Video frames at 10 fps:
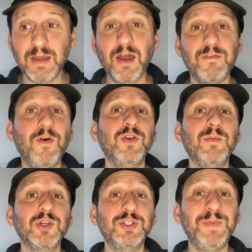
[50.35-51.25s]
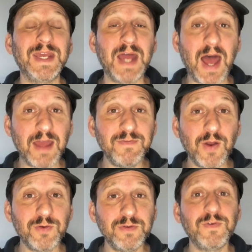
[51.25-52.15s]
A phone number should be an
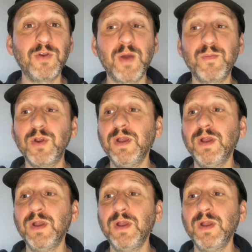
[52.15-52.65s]
iPhone phone number.